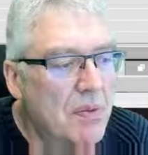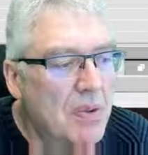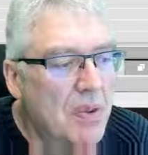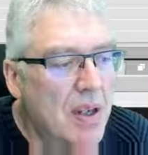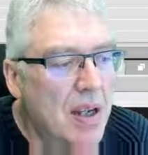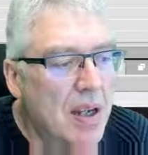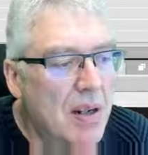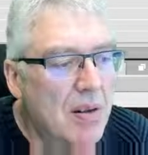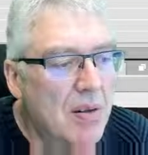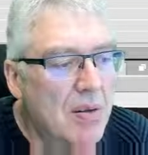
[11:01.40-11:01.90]
the
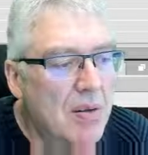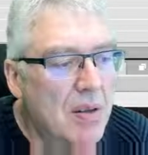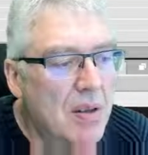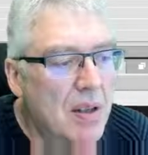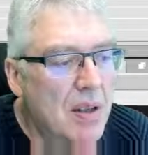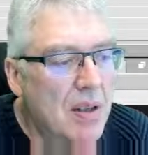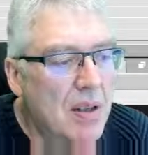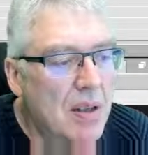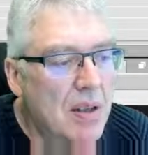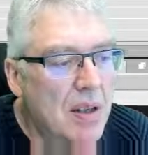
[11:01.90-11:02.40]
analog
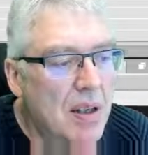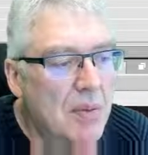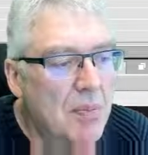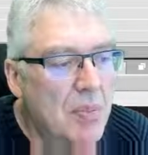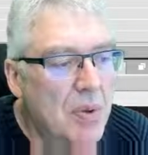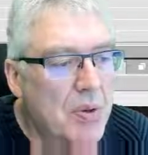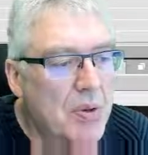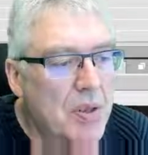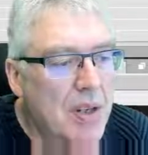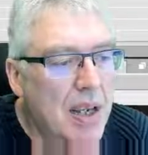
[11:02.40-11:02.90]

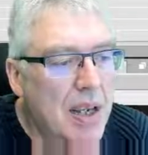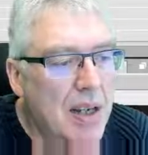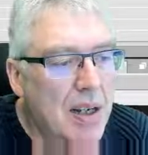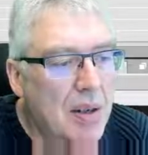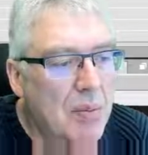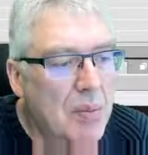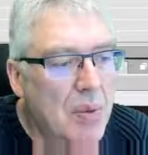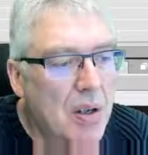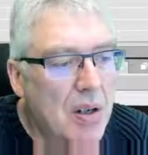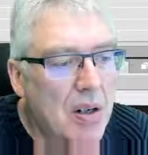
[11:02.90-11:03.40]
input scaling
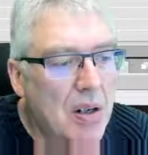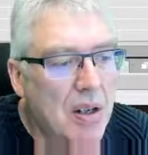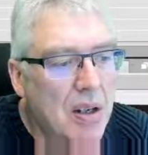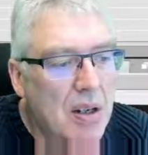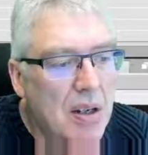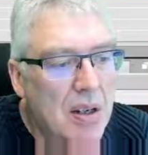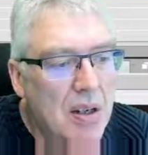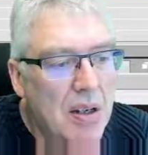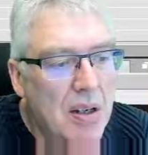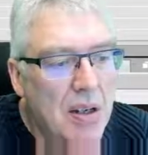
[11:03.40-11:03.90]
block.
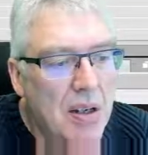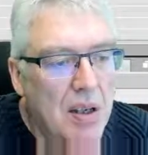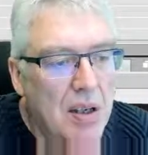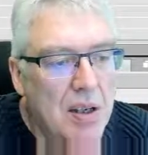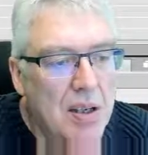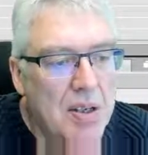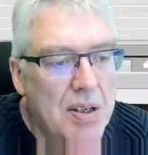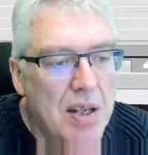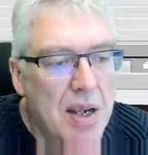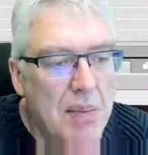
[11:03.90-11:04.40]

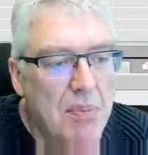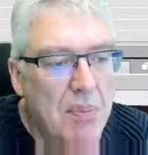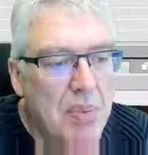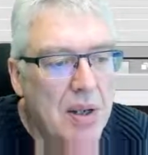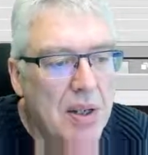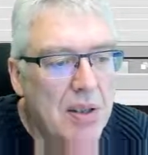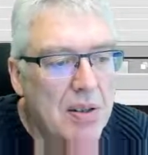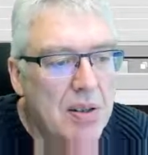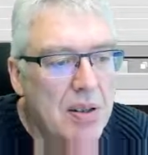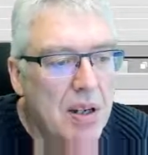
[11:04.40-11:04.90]
The
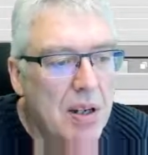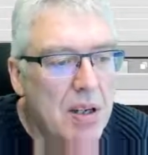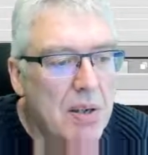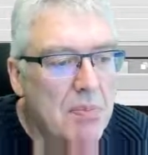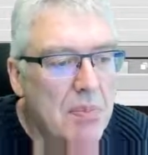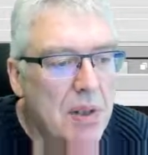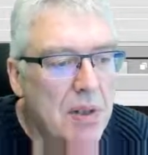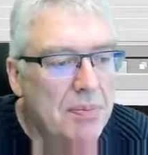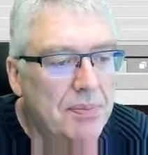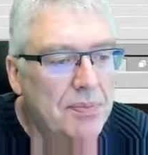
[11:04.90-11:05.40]
sampling time
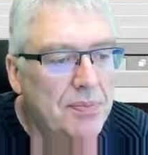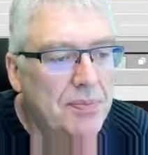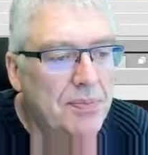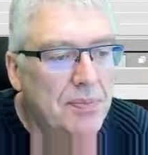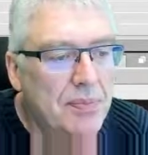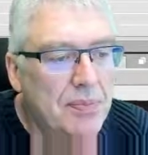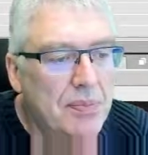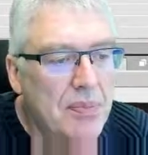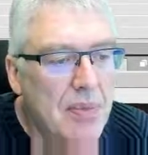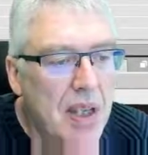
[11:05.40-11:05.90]

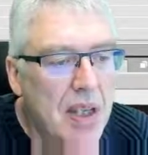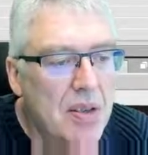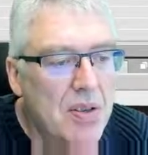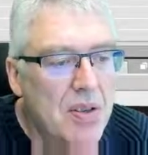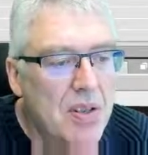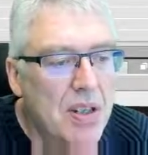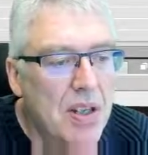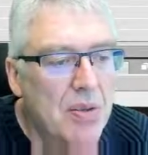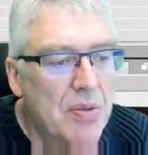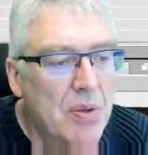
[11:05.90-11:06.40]
is
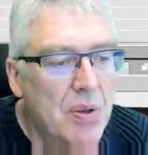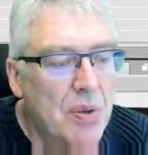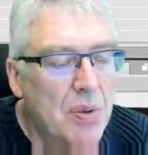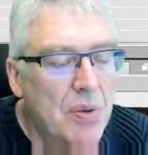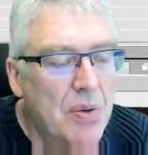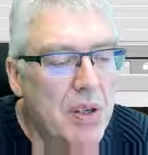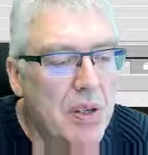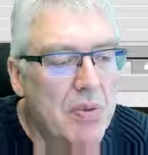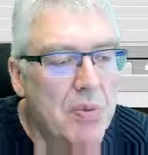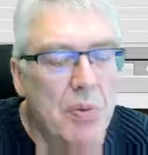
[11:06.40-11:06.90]
0.
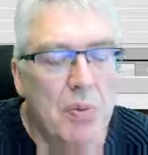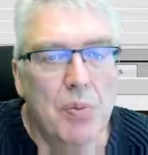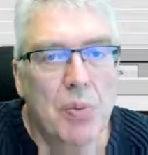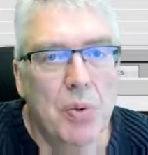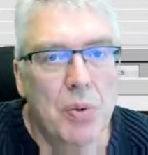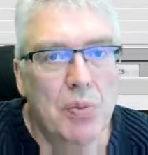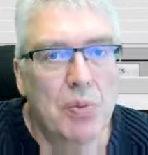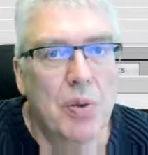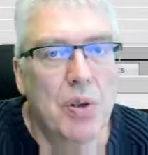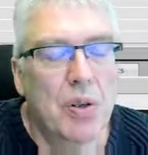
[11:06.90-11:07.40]
This one
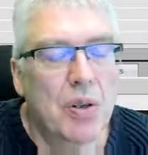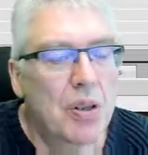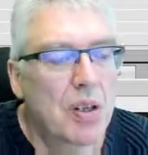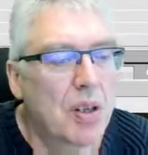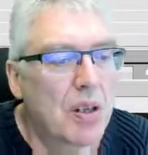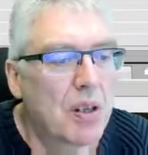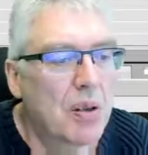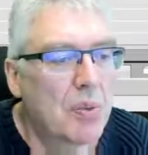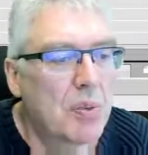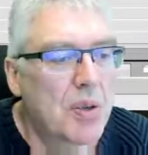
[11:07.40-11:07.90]
would work
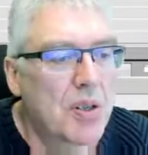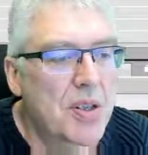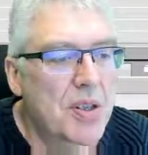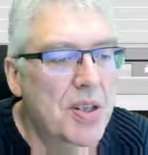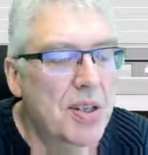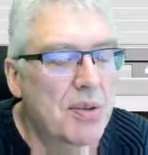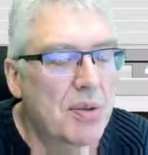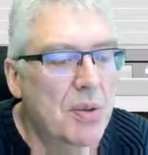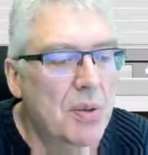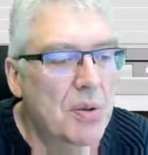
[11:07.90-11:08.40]
with
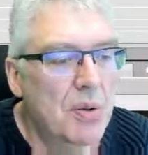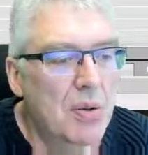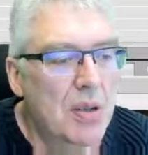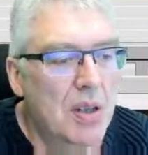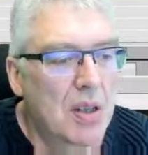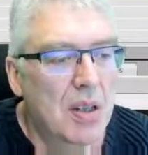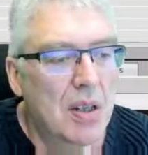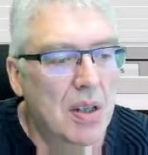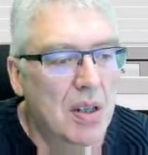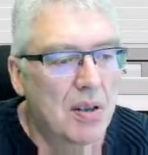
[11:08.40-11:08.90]
0.
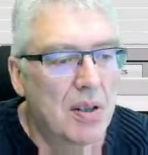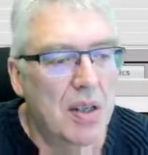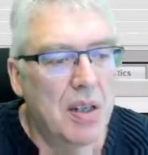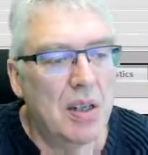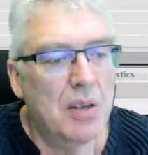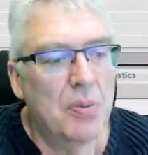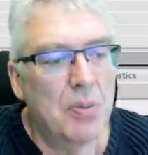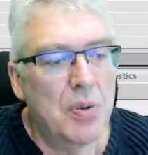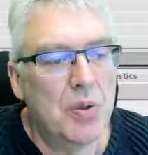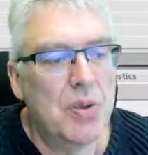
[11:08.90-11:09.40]
Then it
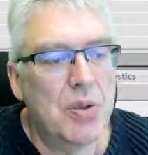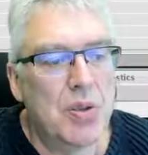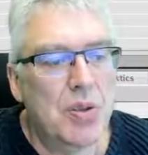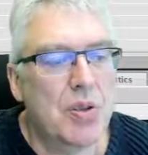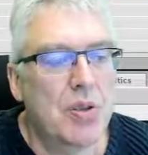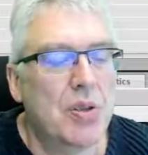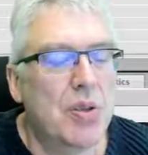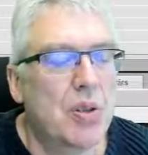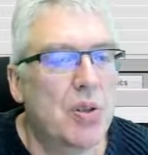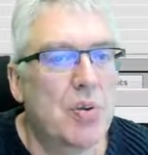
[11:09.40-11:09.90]
would just
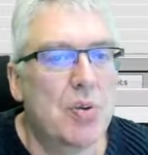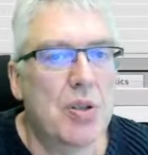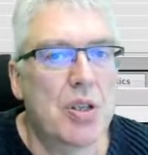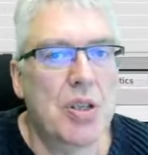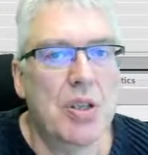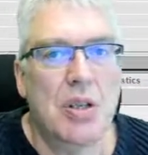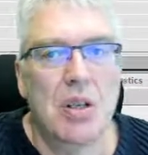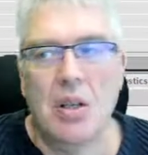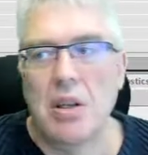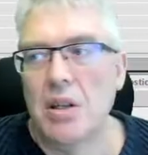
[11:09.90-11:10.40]
use
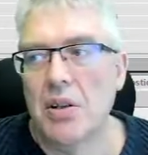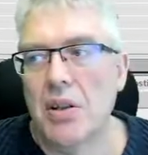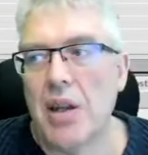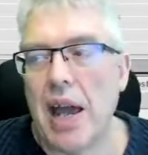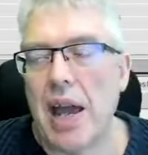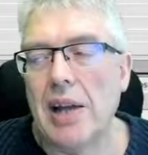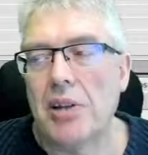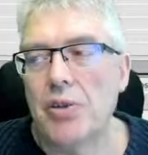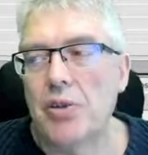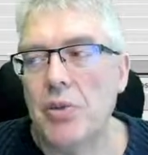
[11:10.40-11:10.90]
the
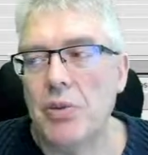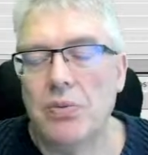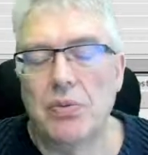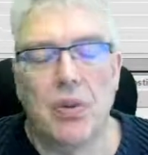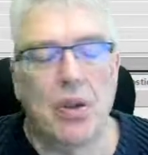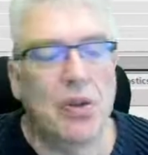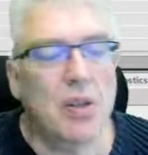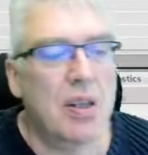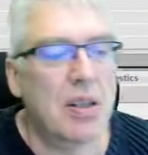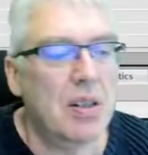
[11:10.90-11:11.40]
actual
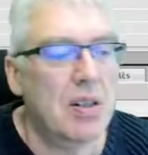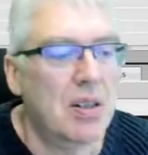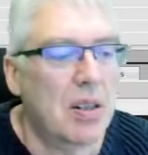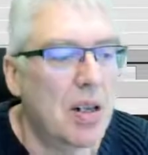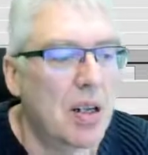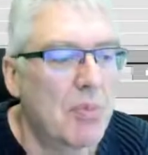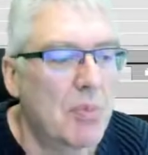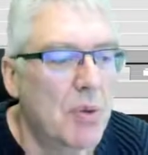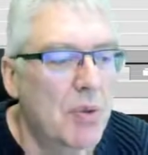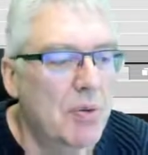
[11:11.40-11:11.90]
running
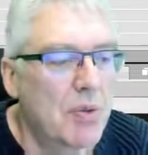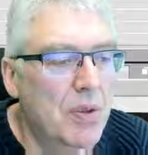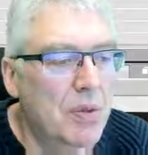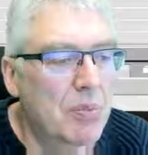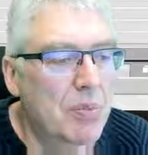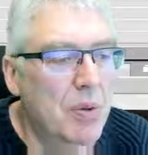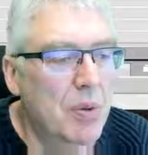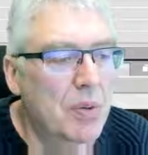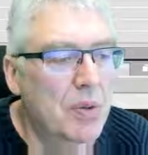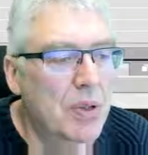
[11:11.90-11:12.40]
time of your
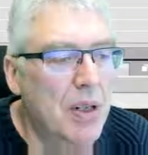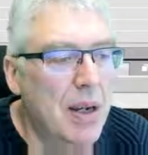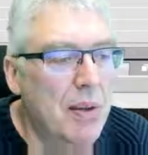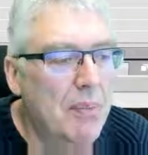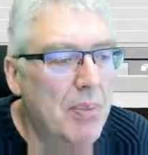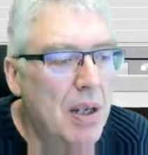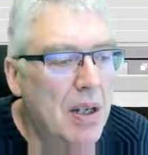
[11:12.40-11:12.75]
program,